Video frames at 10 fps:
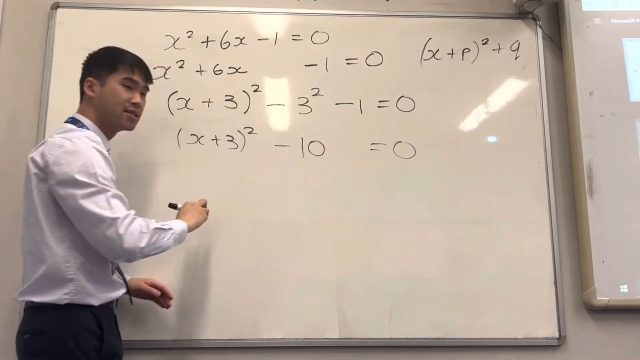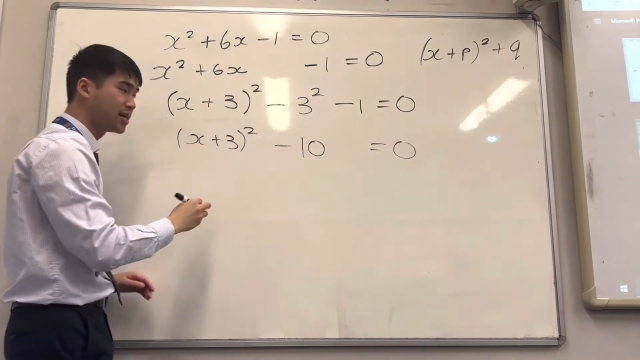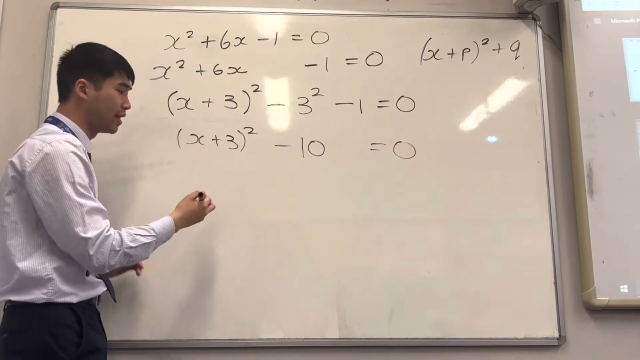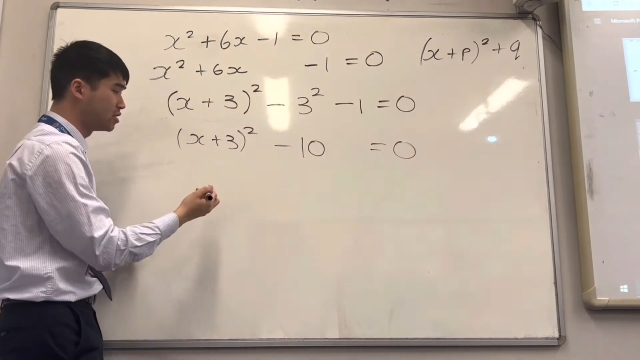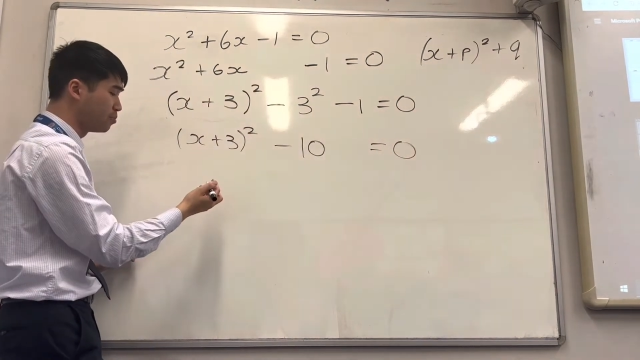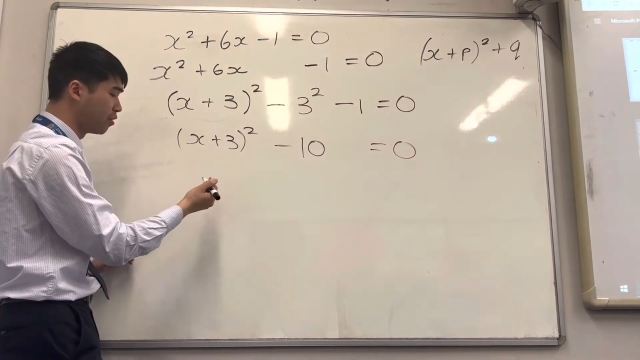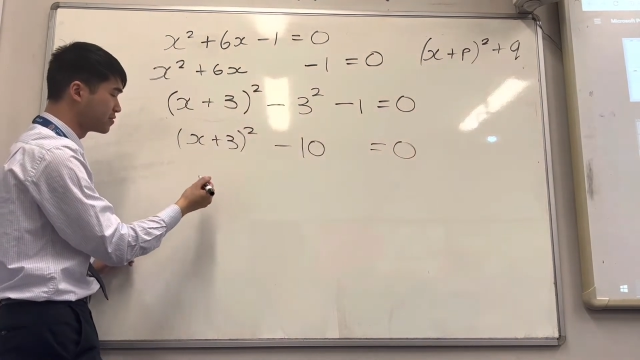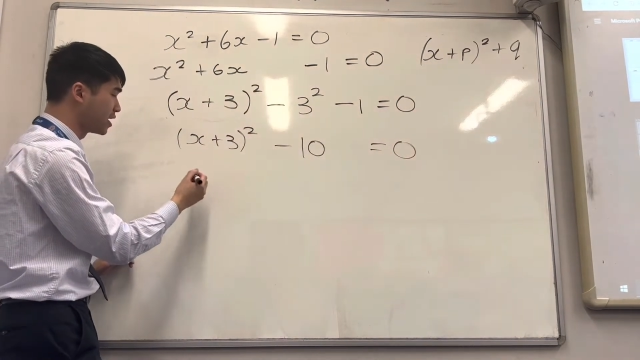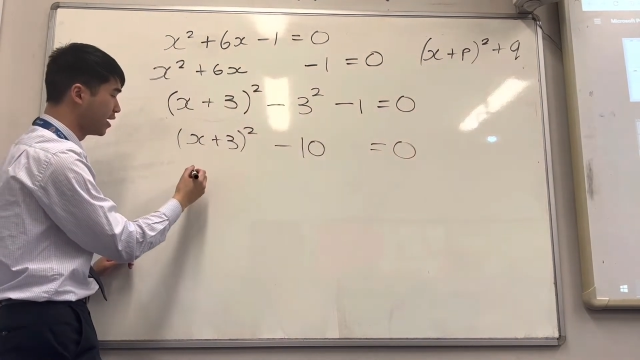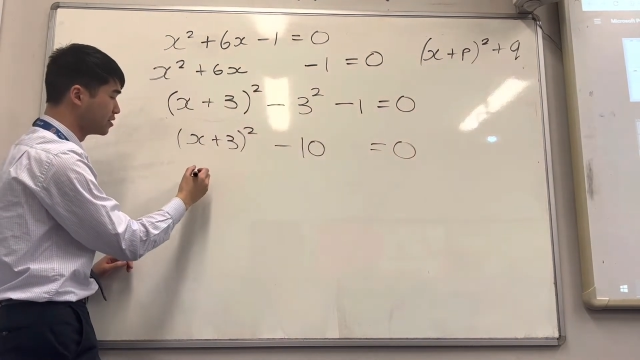10 to both
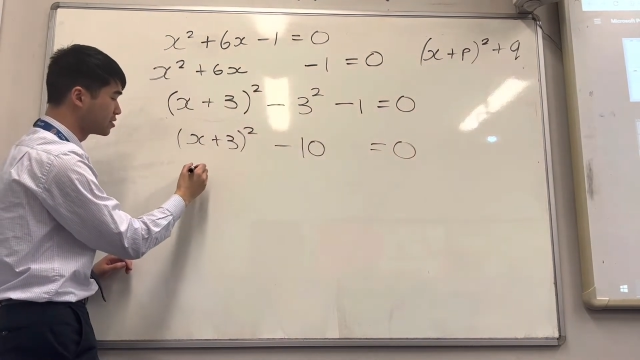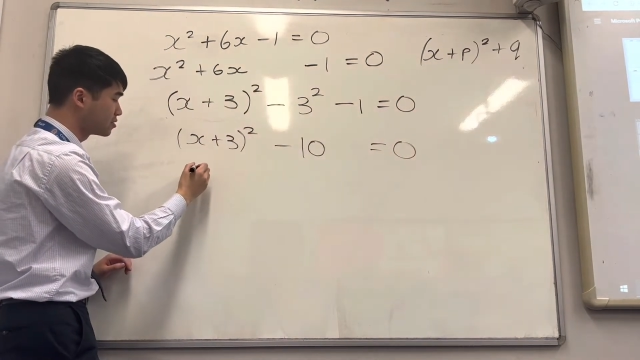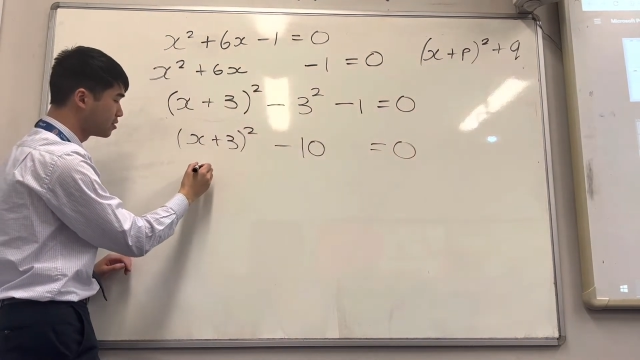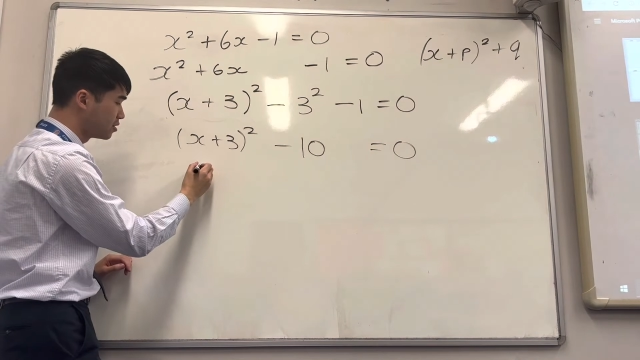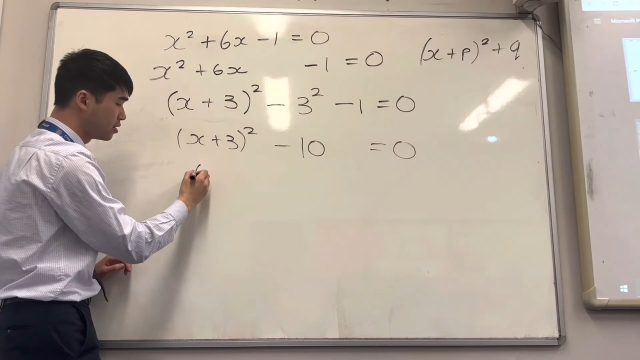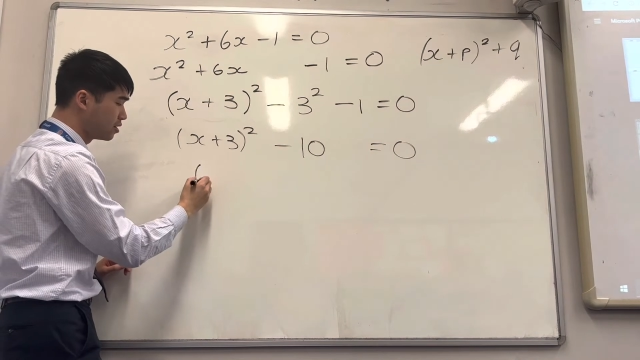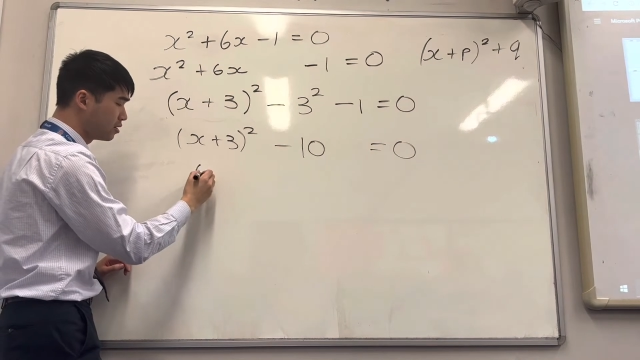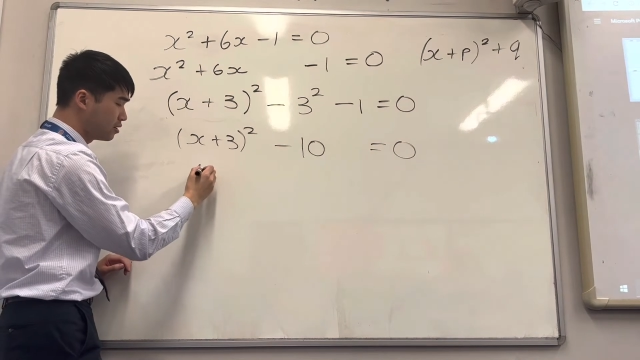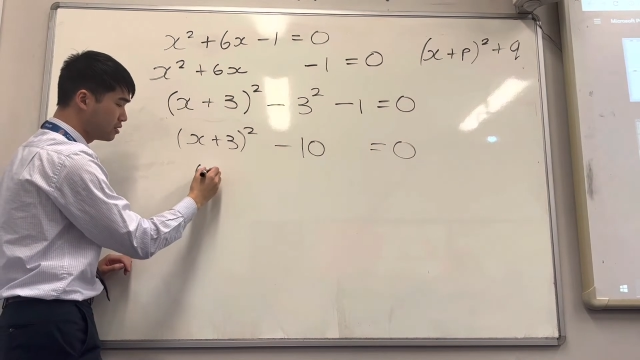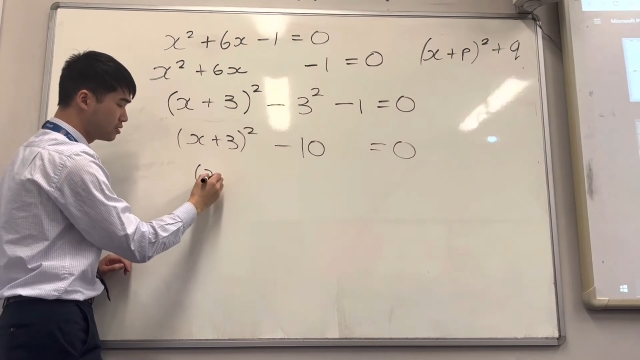sides.
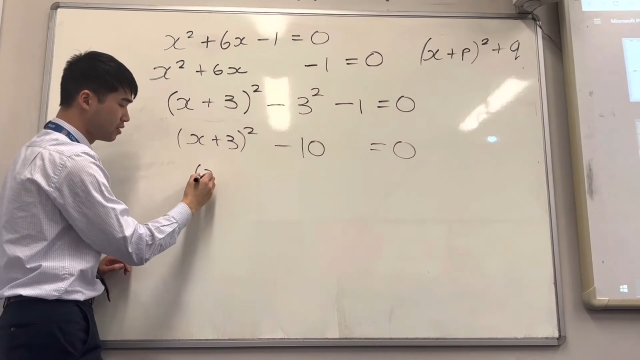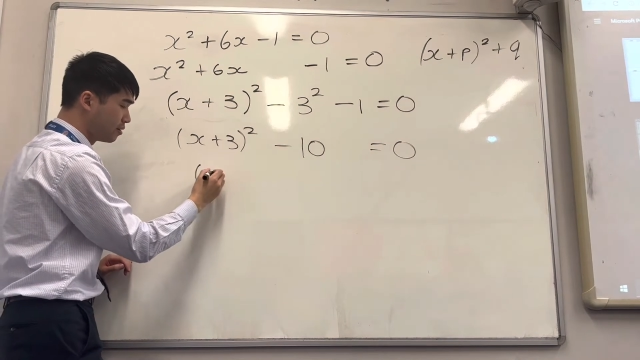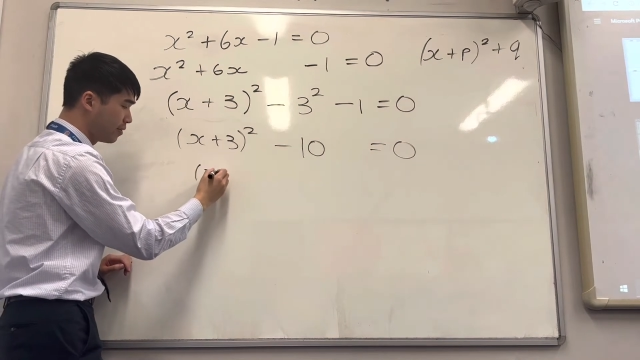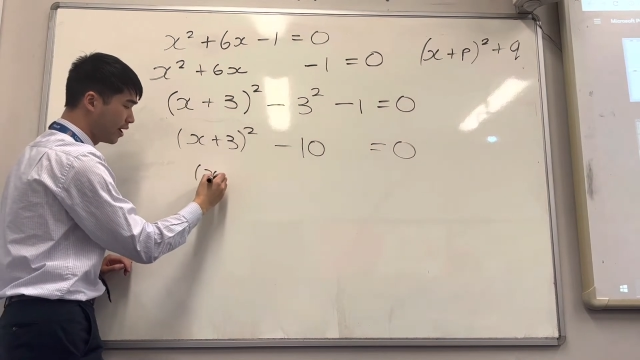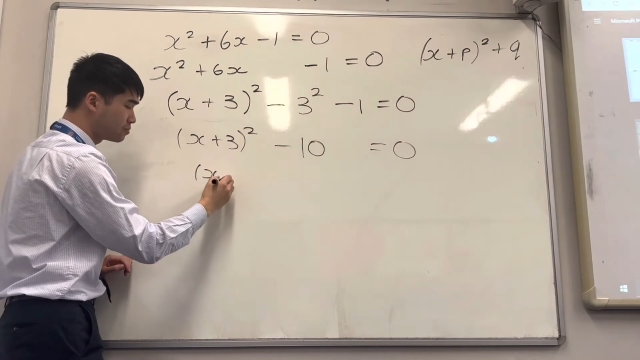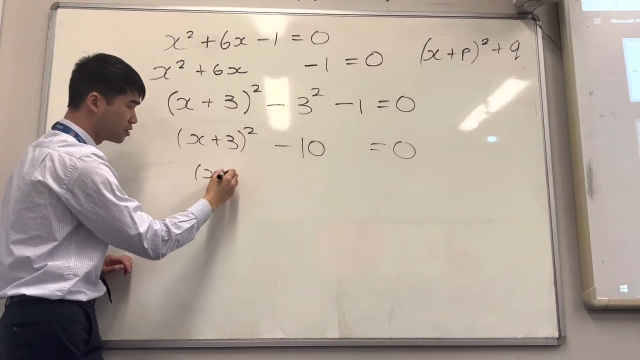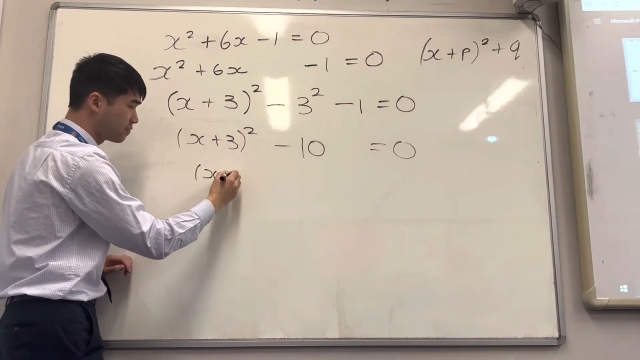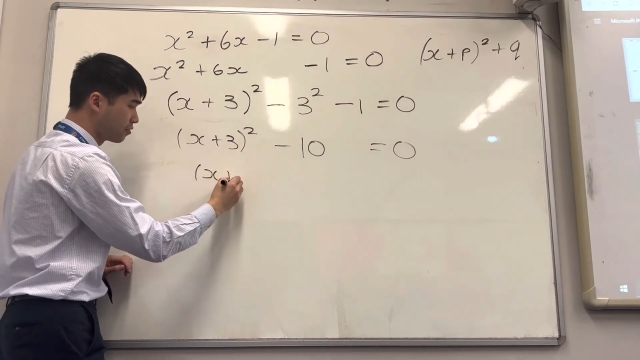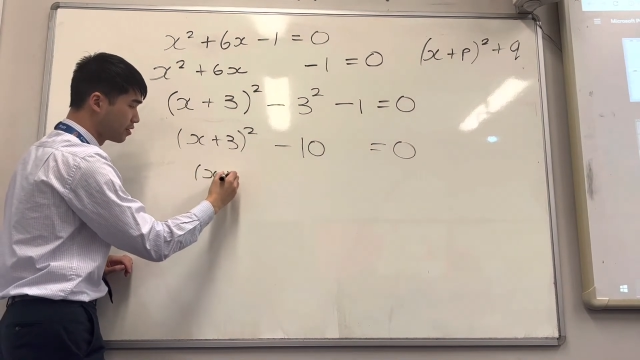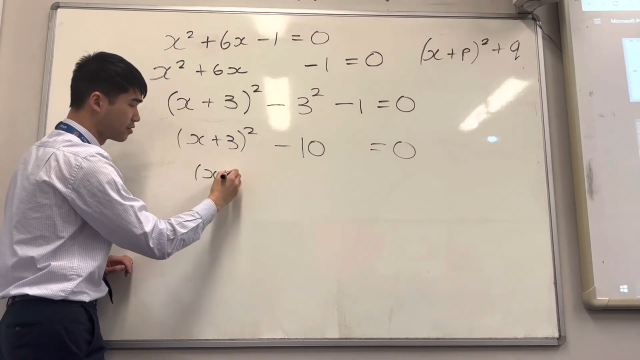So x plus
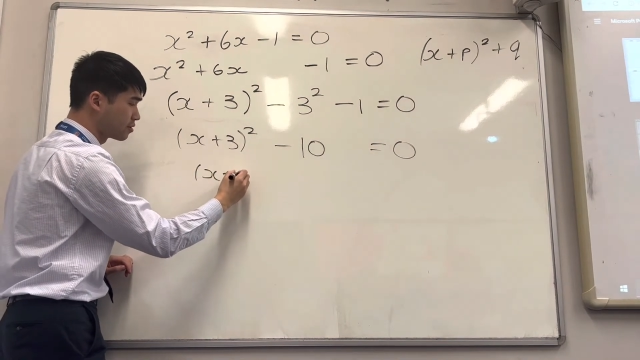3